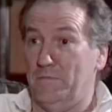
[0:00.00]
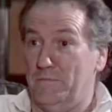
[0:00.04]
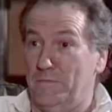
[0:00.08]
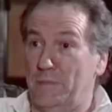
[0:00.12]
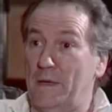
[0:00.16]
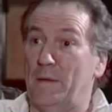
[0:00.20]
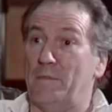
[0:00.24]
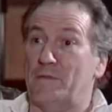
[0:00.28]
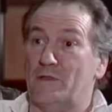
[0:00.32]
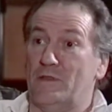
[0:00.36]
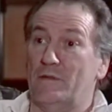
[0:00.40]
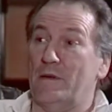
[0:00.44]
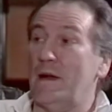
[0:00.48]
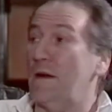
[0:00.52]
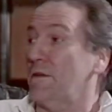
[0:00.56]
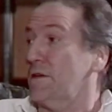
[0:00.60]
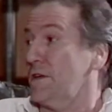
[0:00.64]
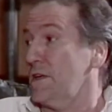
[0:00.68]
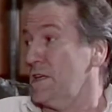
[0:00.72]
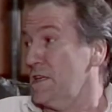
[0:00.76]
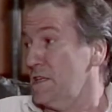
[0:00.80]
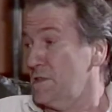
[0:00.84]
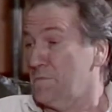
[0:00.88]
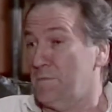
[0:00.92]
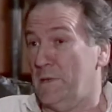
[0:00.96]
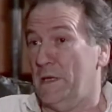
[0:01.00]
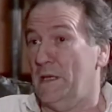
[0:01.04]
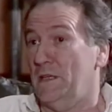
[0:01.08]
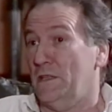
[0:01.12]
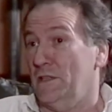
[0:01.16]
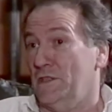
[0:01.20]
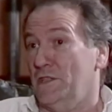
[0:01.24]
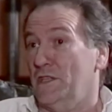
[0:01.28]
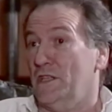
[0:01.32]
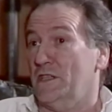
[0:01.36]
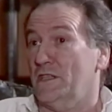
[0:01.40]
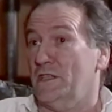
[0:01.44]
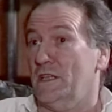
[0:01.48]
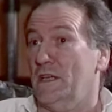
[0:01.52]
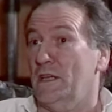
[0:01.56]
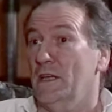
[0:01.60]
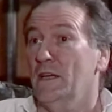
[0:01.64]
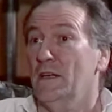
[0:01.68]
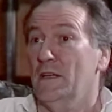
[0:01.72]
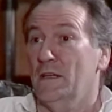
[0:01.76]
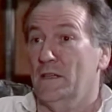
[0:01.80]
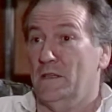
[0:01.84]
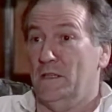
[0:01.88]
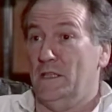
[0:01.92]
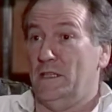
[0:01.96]
blimps around, and as Peter just said,
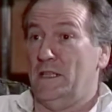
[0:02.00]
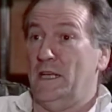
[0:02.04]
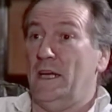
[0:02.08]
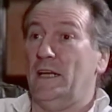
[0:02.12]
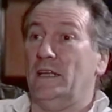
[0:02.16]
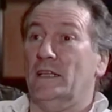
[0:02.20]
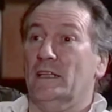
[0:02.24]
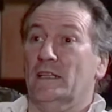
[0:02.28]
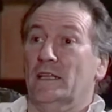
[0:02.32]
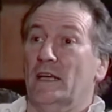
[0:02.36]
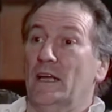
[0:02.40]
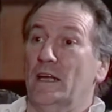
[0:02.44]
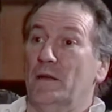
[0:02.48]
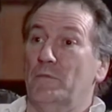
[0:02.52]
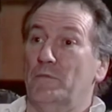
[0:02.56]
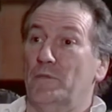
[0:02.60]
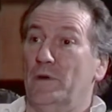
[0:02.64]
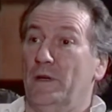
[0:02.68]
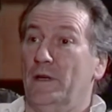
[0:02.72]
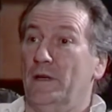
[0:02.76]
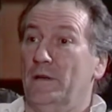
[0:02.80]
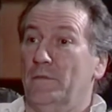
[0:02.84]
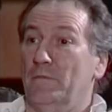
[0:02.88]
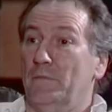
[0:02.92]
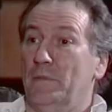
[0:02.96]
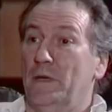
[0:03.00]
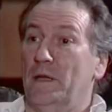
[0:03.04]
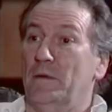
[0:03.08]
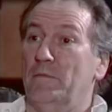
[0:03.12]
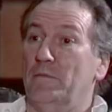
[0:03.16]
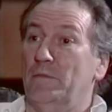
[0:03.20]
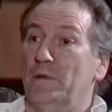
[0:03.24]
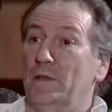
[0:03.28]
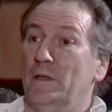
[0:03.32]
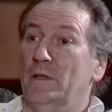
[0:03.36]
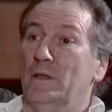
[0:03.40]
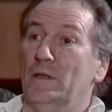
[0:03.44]
the Technicolor blimp,